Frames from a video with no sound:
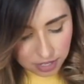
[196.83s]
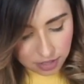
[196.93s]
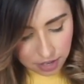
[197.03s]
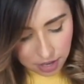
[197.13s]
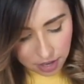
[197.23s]

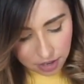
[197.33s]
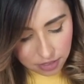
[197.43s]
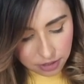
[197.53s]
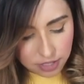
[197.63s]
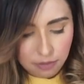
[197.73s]
in there.
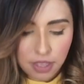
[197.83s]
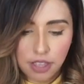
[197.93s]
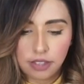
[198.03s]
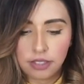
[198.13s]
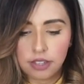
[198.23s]
There's something
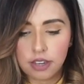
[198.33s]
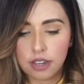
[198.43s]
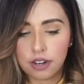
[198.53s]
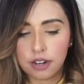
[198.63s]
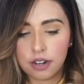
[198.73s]
else in
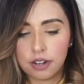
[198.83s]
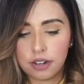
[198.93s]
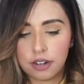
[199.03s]
here.